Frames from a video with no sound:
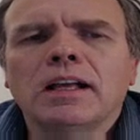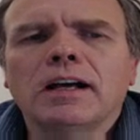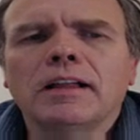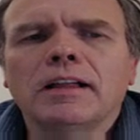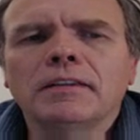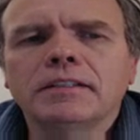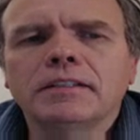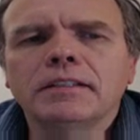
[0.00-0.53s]

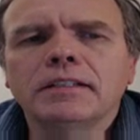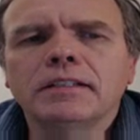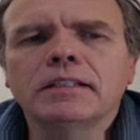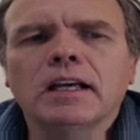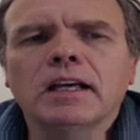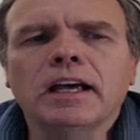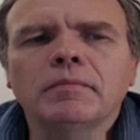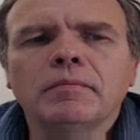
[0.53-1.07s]
This is the
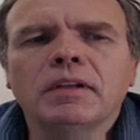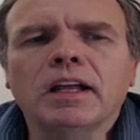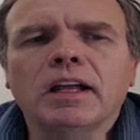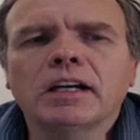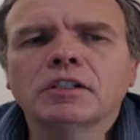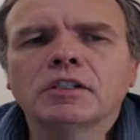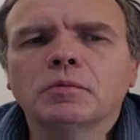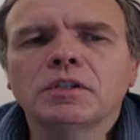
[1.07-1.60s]
time that
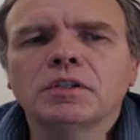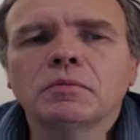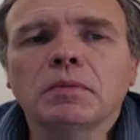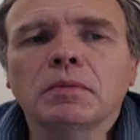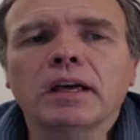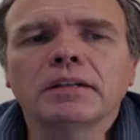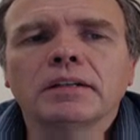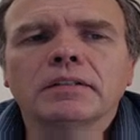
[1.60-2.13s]
actually was
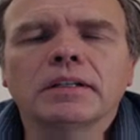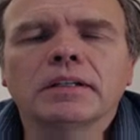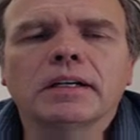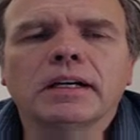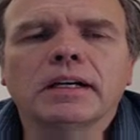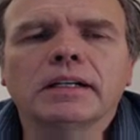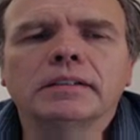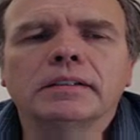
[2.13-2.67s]
spent
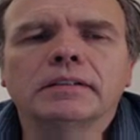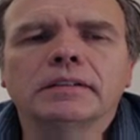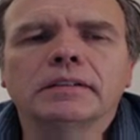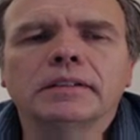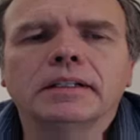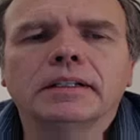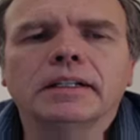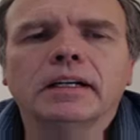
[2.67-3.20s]
on
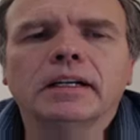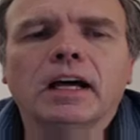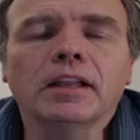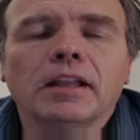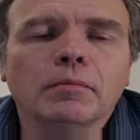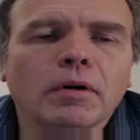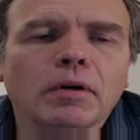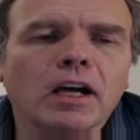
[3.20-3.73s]

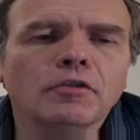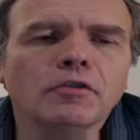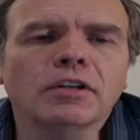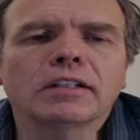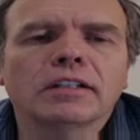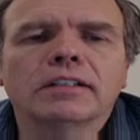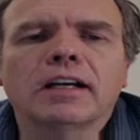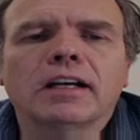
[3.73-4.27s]
the
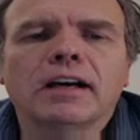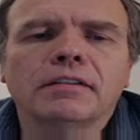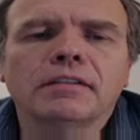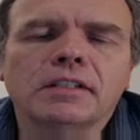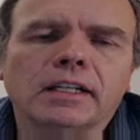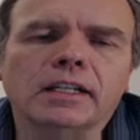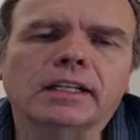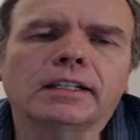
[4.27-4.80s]
project, on the
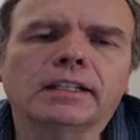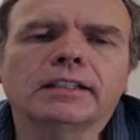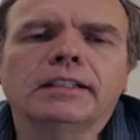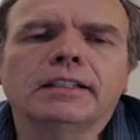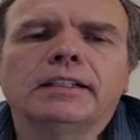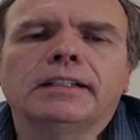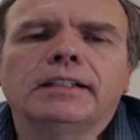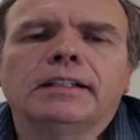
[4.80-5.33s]
ticket,
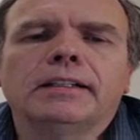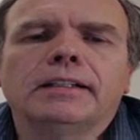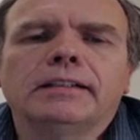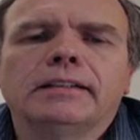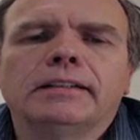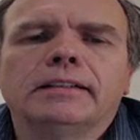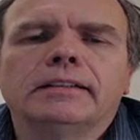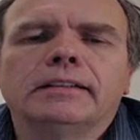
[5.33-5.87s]

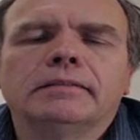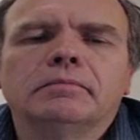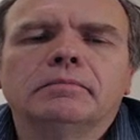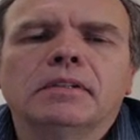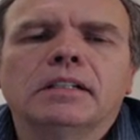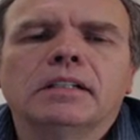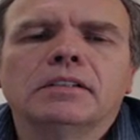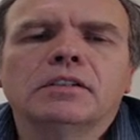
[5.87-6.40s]

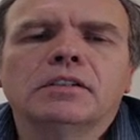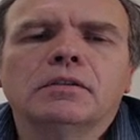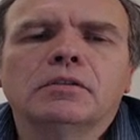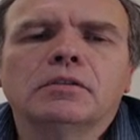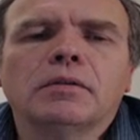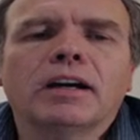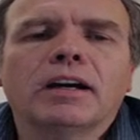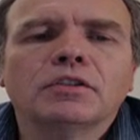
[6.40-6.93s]

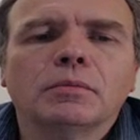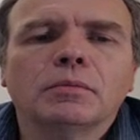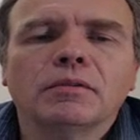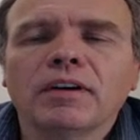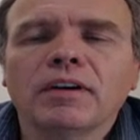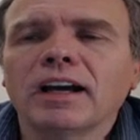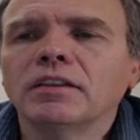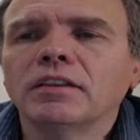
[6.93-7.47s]
to actually
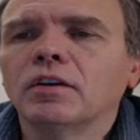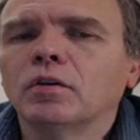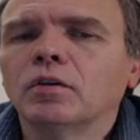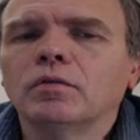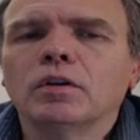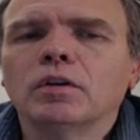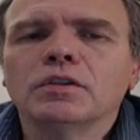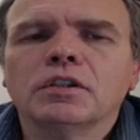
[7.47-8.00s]
provide the
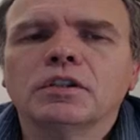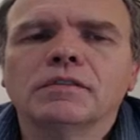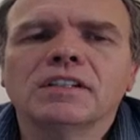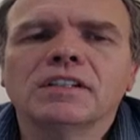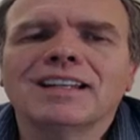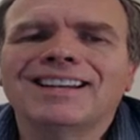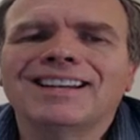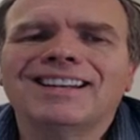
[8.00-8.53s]
overall
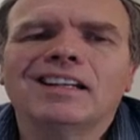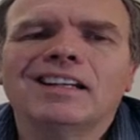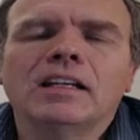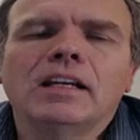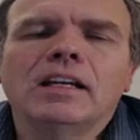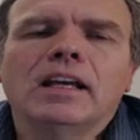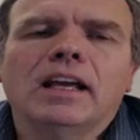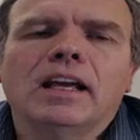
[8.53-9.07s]
service, and
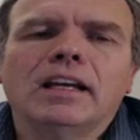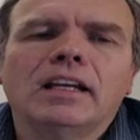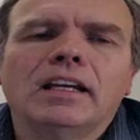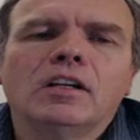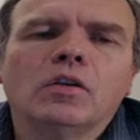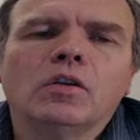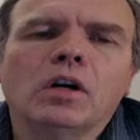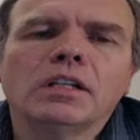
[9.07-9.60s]

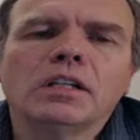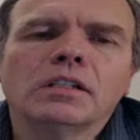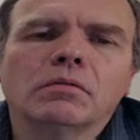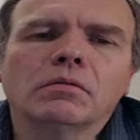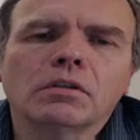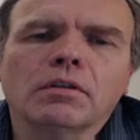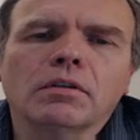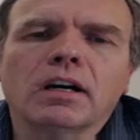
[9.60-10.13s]
any costs that
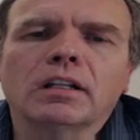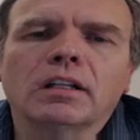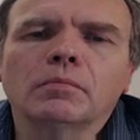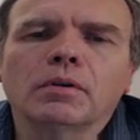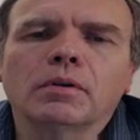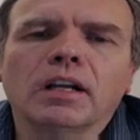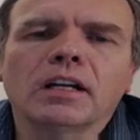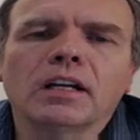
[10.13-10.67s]
were directly
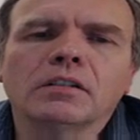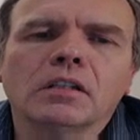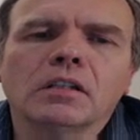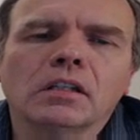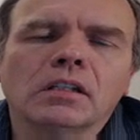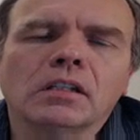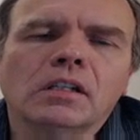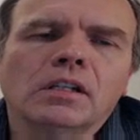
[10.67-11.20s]
put onto
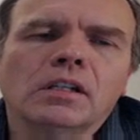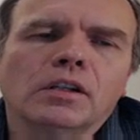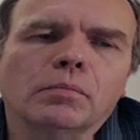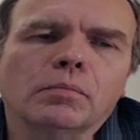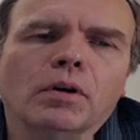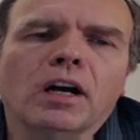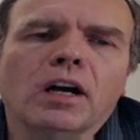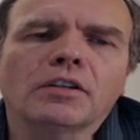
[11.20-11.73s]
the
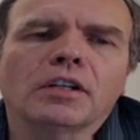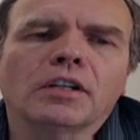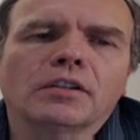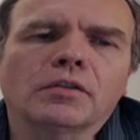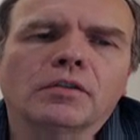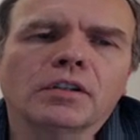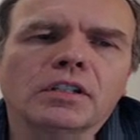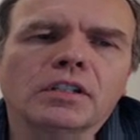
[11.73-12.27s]

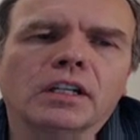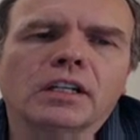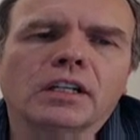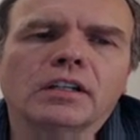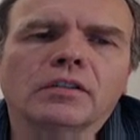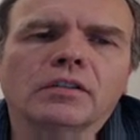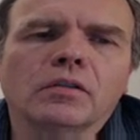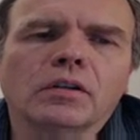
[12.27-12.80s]
project or the
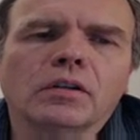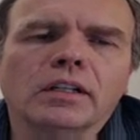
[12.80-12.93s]
ticket